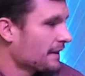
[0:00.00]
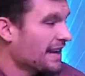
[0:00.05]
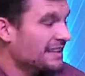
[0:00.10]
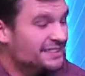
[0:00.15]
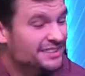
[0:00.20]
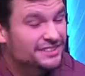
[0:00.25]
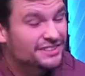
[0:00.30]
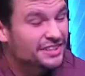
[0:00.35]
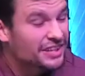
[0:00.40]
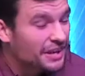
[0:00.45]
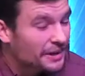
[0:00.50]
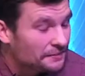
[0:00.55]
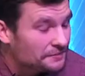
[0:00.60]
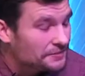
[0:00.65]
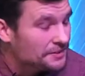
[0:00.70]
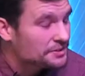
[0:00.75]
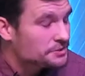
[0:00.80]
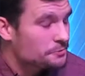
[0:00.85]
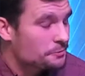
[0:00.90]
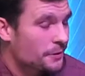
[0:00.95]
That's a tough
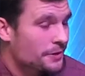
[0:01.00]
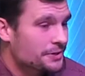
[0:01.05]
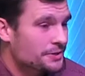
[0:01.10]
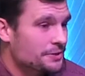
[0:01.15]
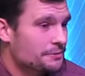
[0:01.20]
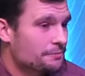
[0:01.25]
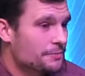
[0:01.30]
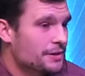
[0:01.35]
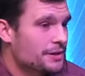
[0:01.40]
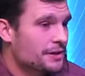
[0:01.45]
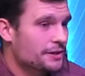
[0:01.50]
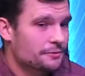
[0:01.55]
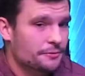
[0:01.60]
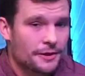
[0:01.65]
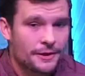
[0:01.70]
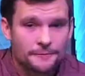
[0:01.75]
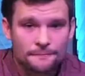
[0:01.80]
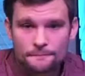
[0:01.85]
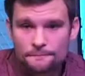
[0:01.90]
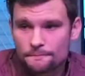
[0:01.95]
situation to be in,
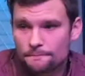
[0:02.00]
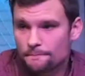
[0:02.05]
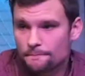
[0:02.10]
right?